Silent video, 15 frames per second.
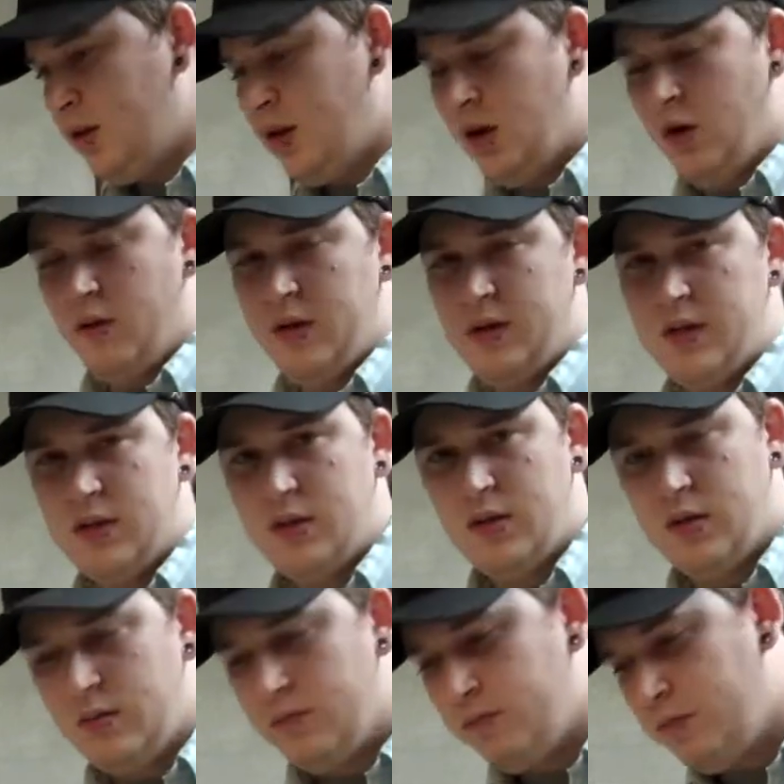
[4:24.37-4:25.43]

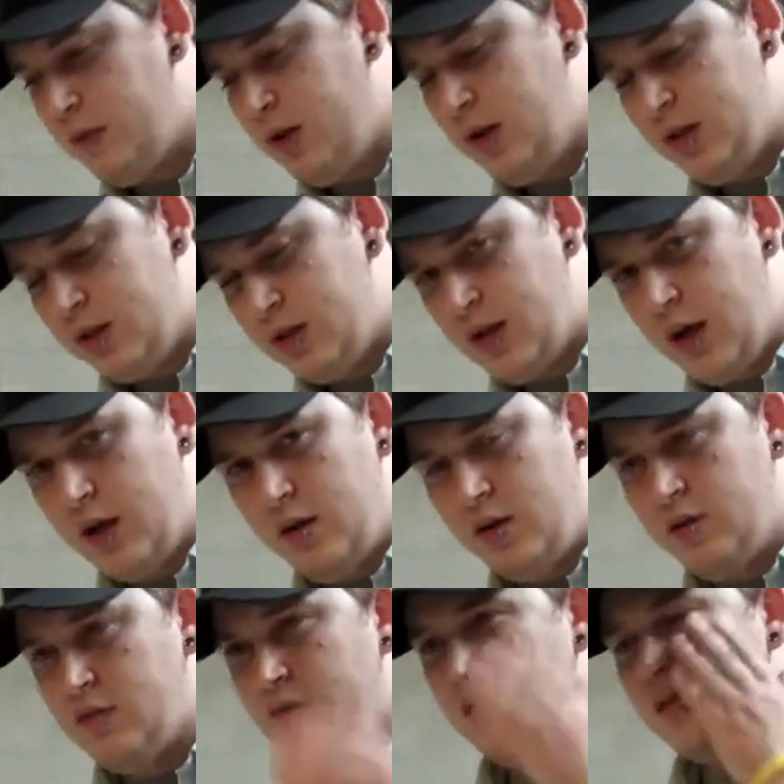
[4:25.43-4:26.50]
it's a side.
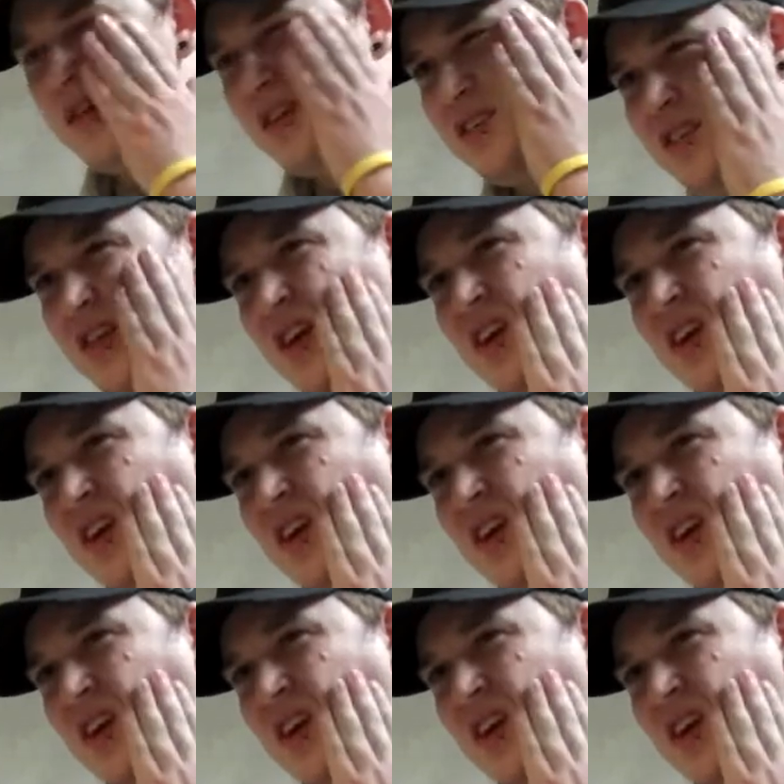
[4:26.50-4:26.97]
Not to